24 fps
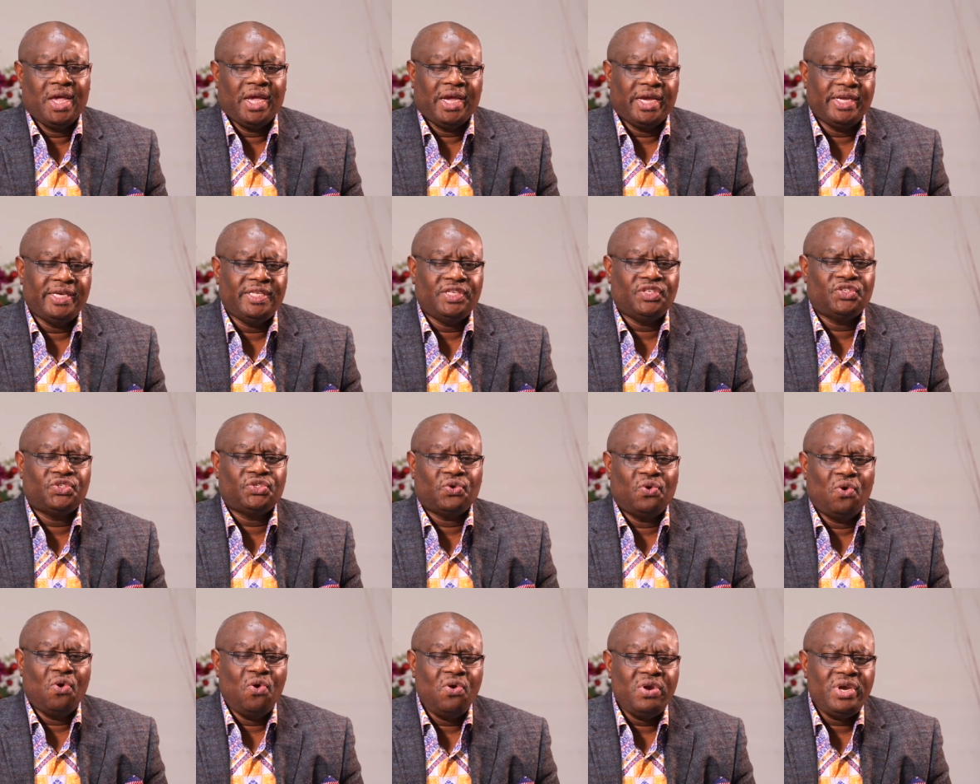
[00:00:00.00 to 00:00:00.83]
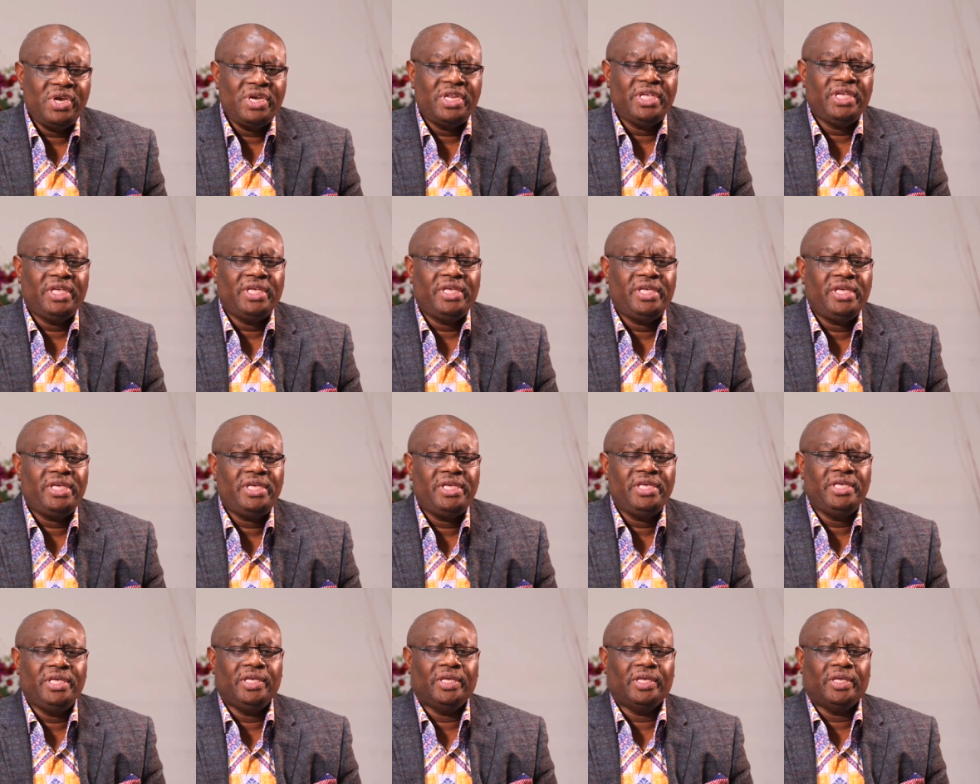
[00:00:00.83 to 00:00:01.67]
It is only
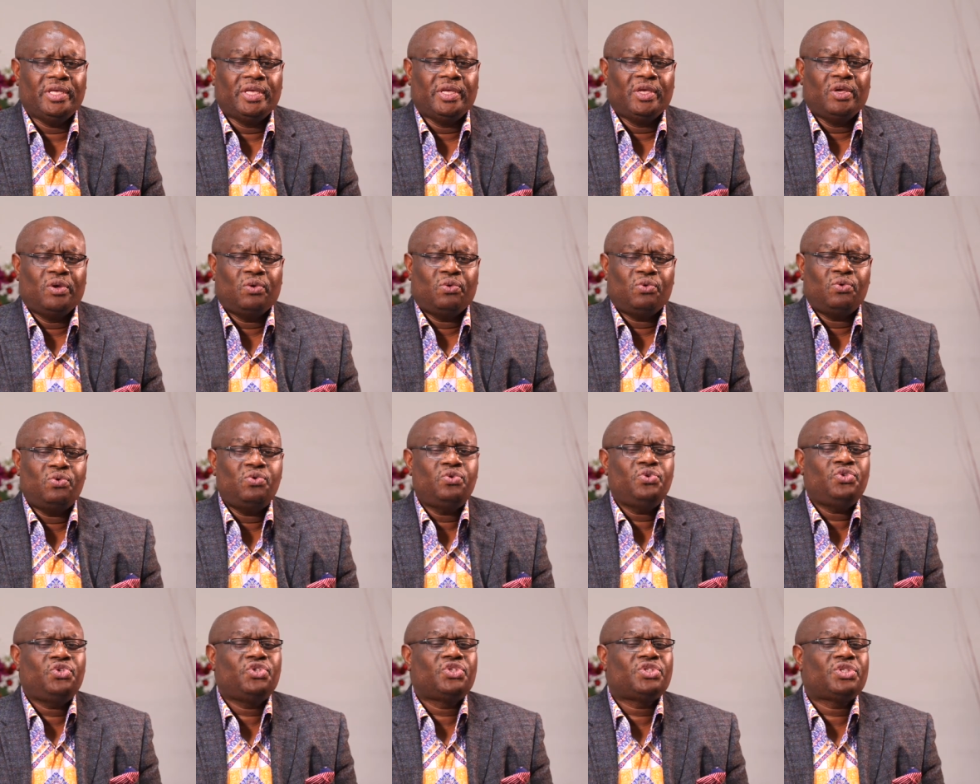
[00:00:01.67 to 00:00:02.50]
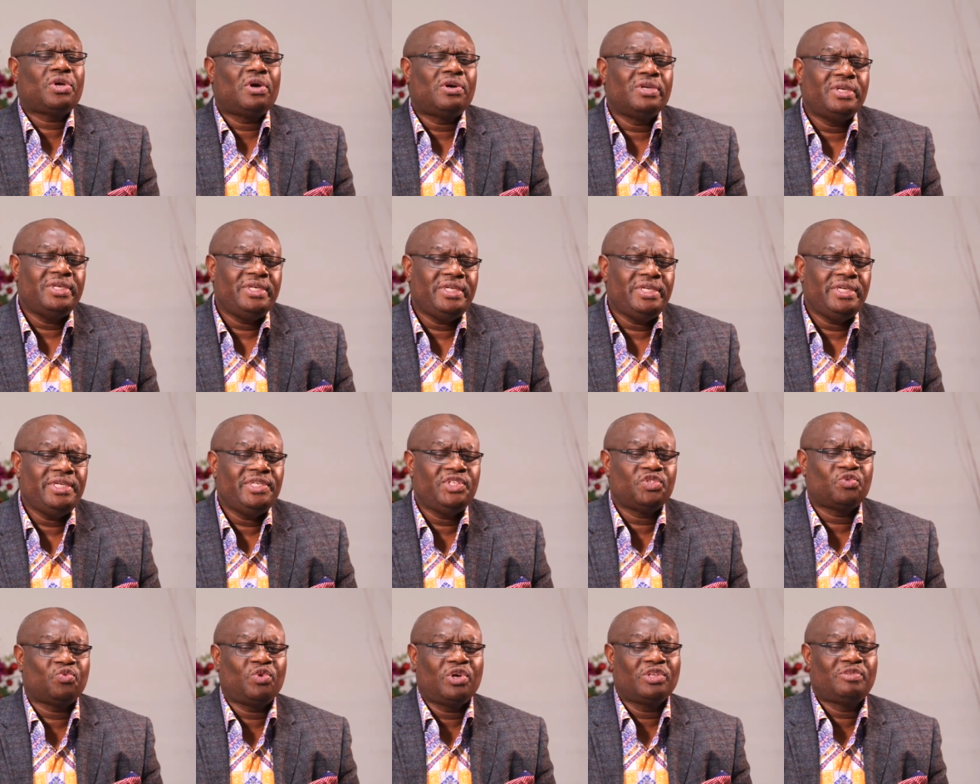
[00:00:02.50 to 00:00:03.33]
He who
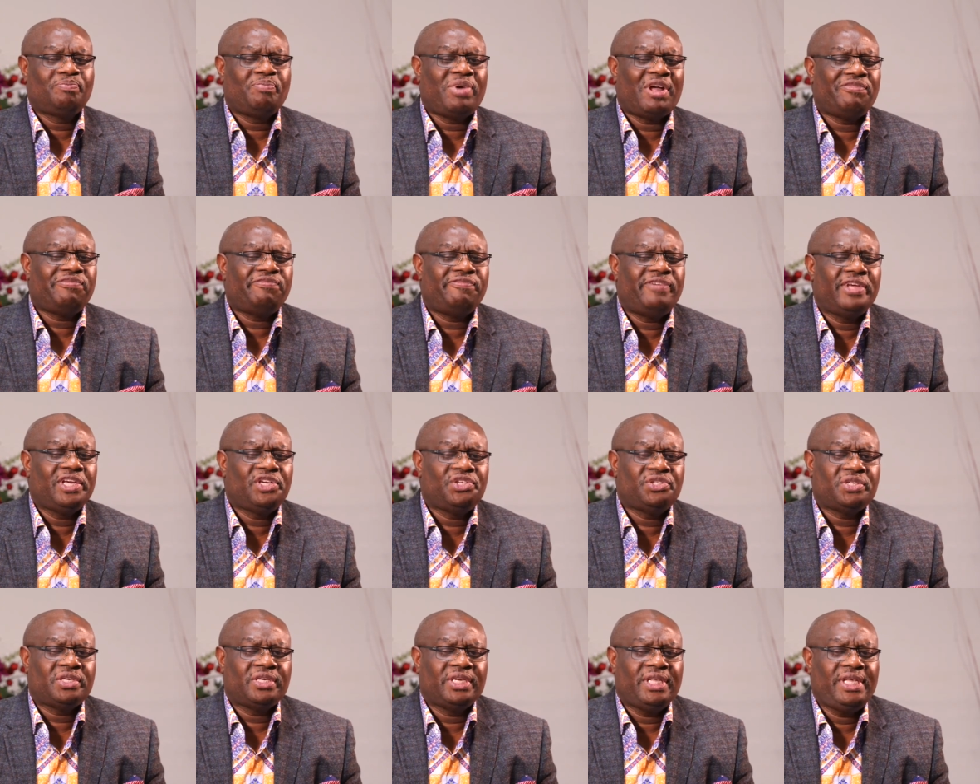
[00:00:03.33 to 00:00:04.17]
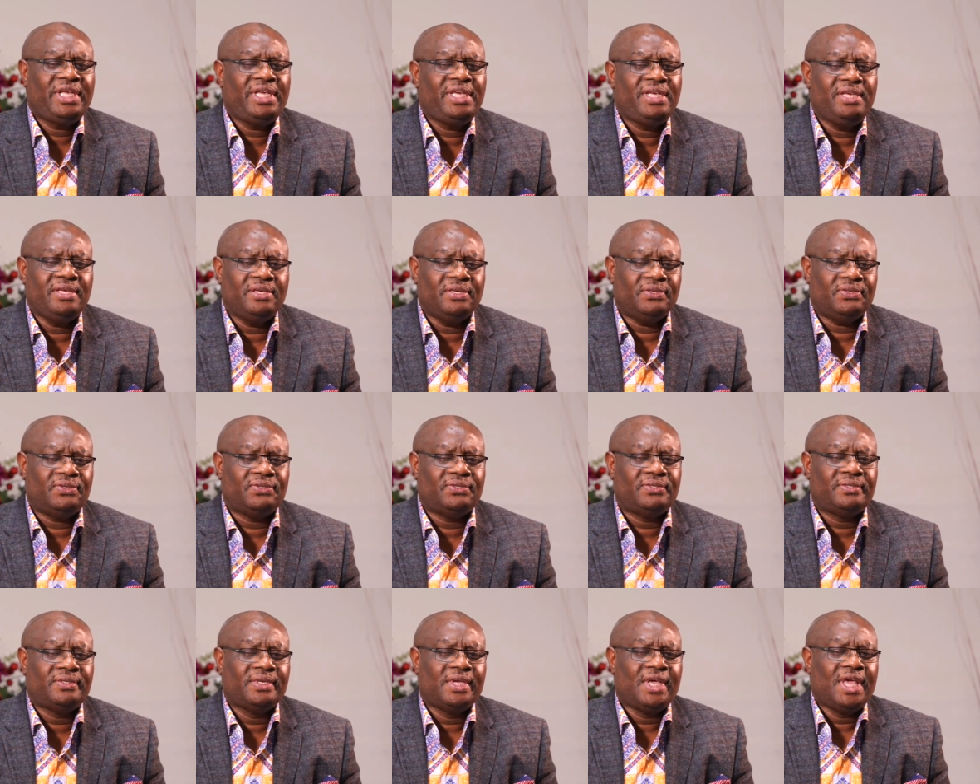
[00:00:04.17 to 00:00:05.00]
studies what perfection
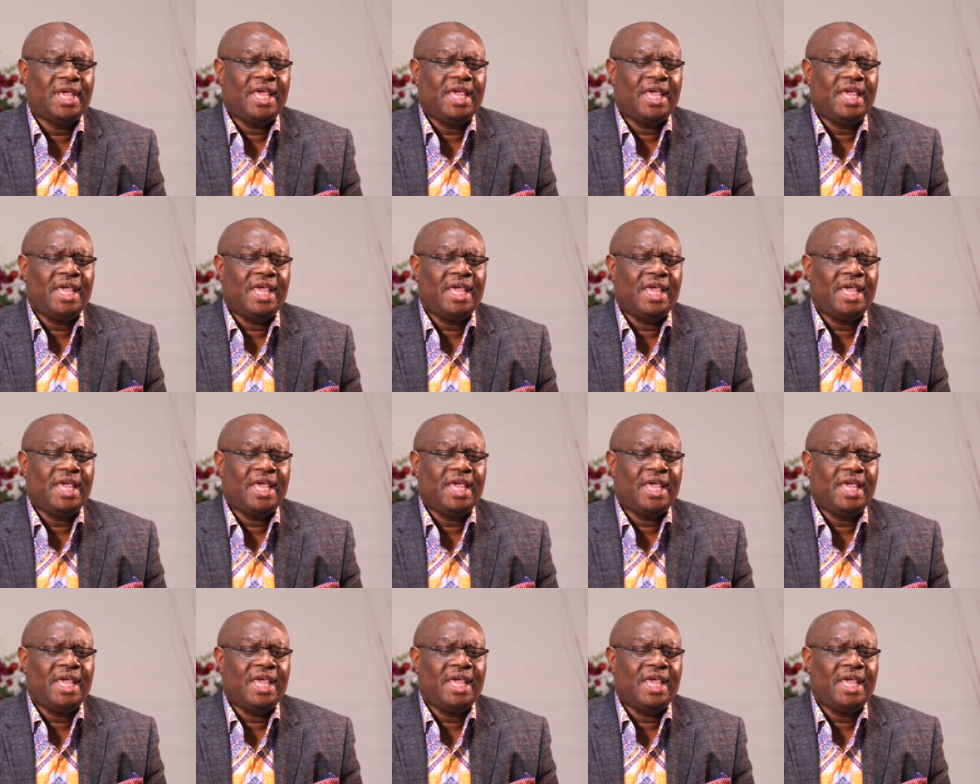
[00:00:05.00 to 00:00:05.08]
is